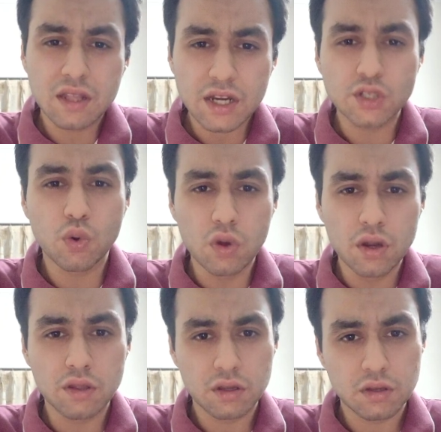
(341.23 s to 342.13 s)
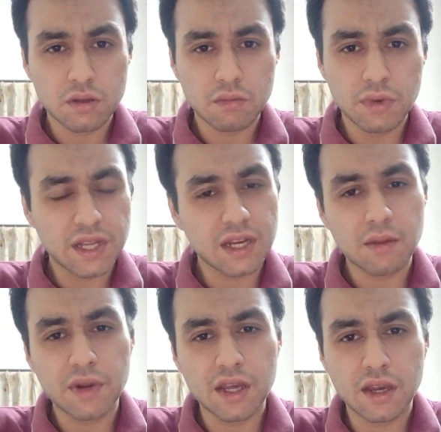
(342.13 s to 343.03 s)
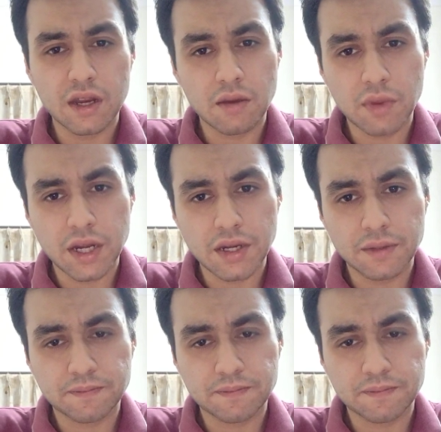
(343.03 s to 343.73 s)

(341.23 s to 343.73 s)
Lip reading: threshold materia medica in our mind.